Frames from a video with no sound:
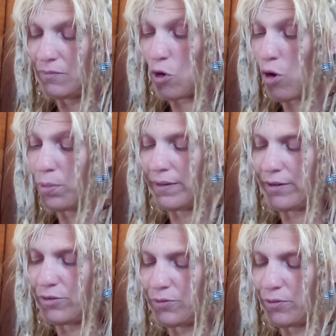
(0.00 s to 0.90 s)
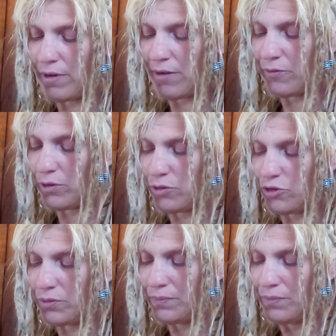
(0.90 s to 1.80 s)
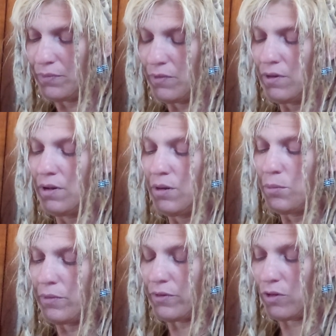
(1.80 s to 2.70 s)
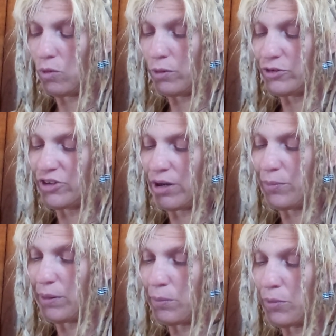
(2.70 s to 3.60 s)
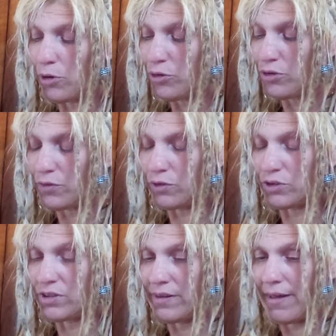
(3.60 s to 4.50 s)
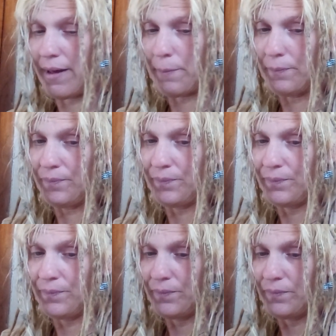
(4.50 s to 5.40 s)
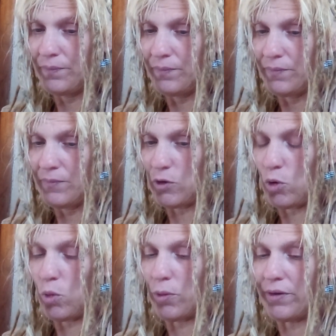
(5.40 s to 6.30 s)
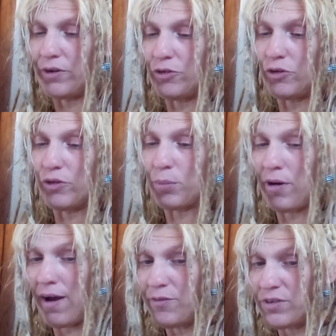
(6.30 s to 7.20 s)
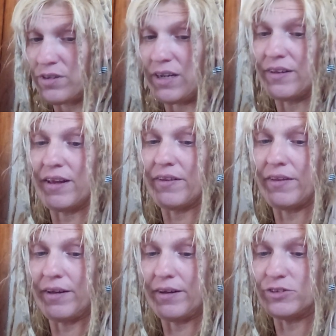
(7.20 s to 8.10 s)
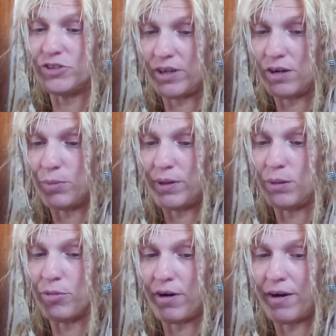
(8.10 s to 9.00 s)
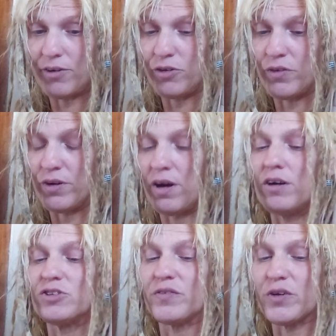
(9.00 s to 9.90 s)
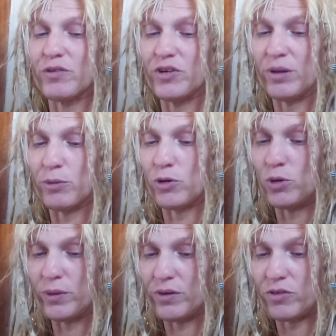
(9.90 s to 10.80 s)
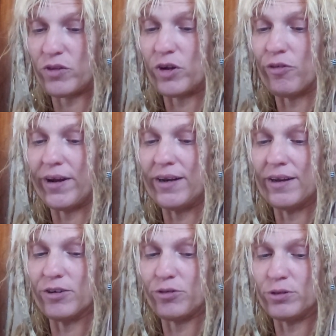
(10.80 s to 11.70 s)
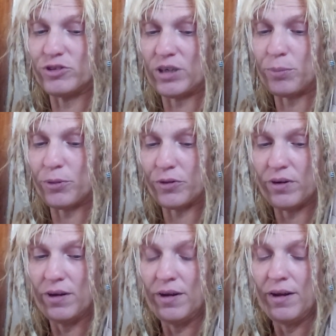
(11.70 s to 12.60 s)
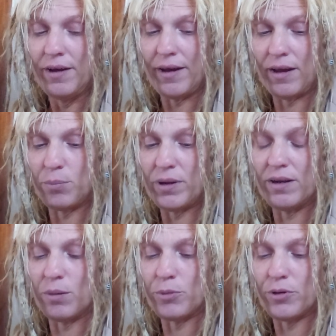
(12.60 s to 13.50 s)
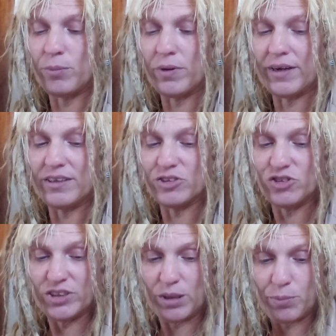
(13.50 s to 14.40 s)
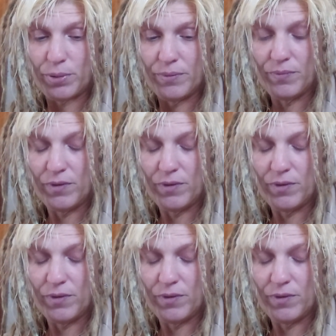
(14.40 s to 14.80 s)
No place for refuge. The Lord shall be merciful to them according to the prophecy that they shall be brought to the knowledge of their Redeemer, who is the great and true shepherd, and be numbered among his sheep.